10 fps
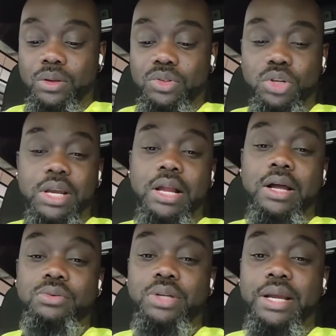show y'all
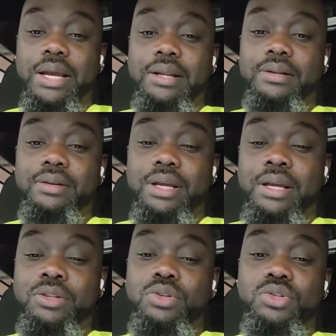how to get it
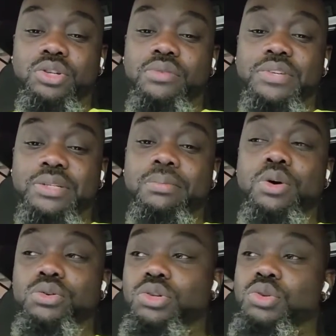into service
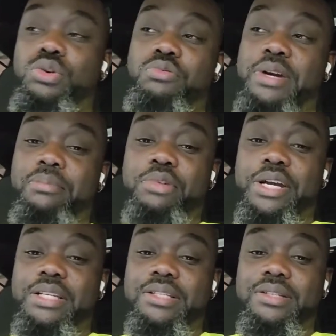mode to do the rear
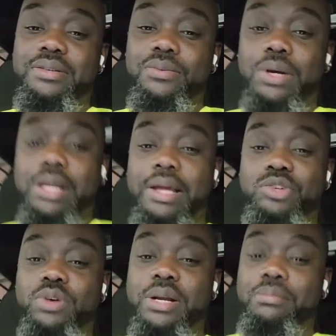brakes with the
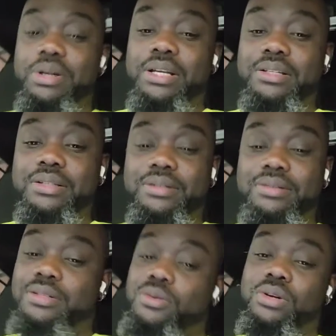electronic brakes.
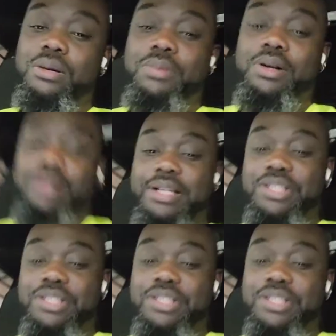So come on, let's